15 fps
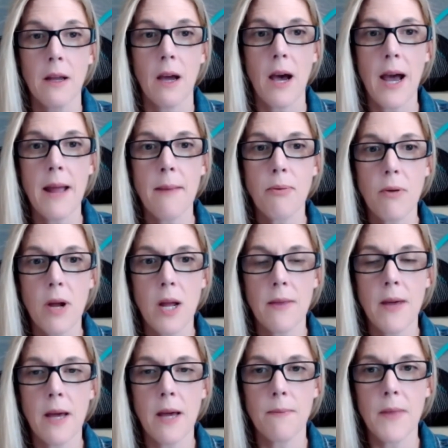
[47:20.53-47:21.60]
I pray
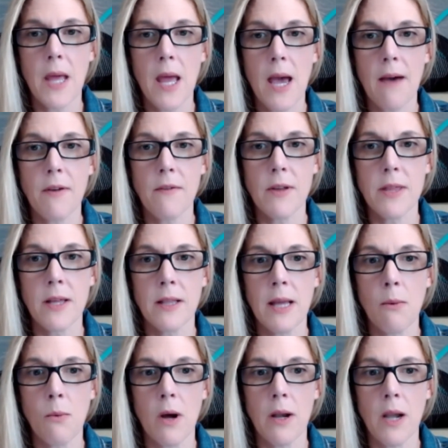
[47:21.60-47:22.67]
that they have everything they
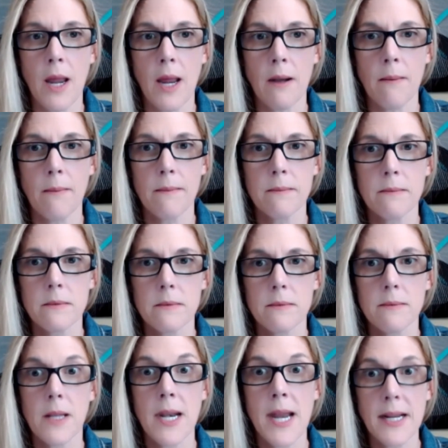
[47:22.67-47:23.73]
want and need
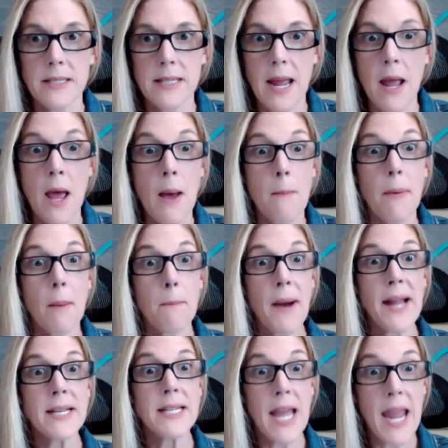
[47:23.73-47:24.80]
the next day. But
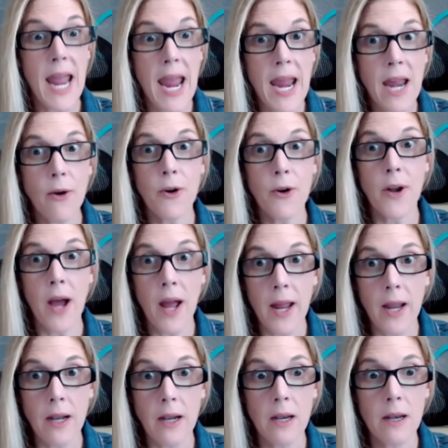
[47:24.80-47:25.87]
by day eight or
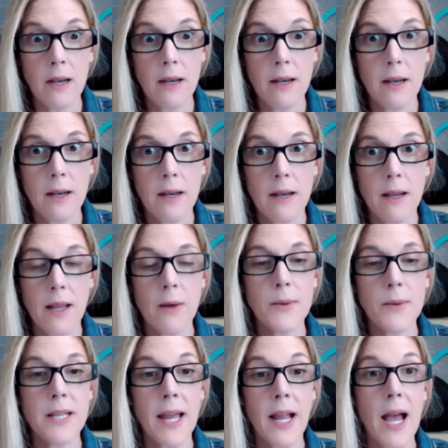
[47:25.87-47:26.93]
nine, it
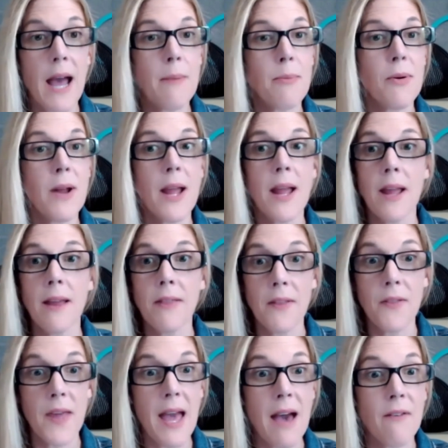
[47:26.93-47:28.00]
was like, I pray that
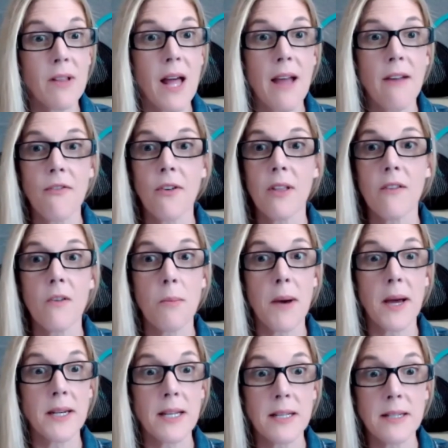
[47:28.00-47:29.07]
they have a life full of
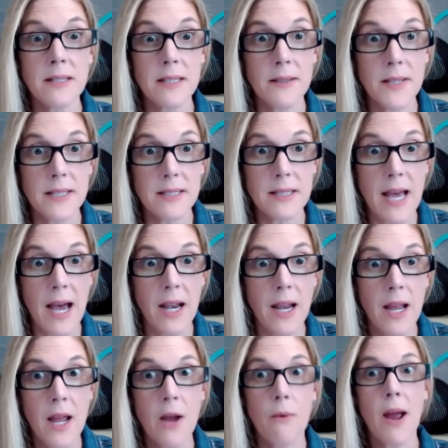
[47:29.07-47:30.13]
abundance and this and that,
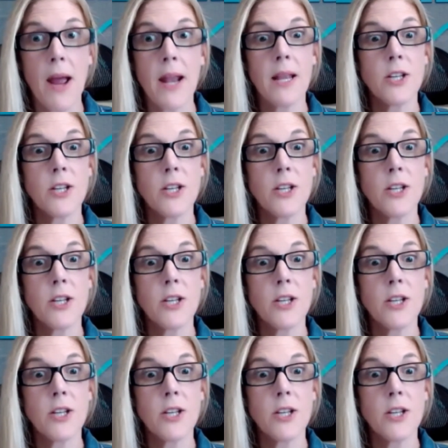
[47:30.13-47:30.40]
right?